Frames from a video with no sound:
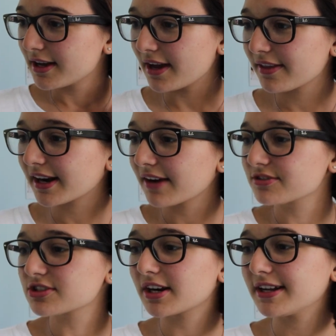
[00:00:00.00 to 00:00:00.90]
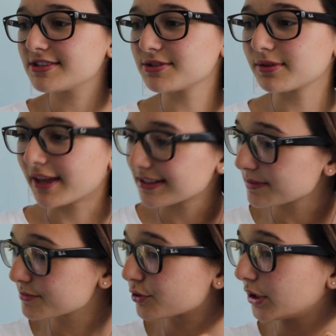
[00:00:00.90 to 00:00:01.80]
And then after I do that,
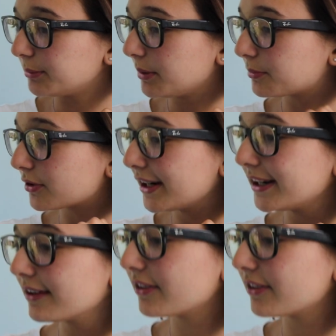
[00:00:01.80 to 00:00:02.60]
I'm just going to be braiding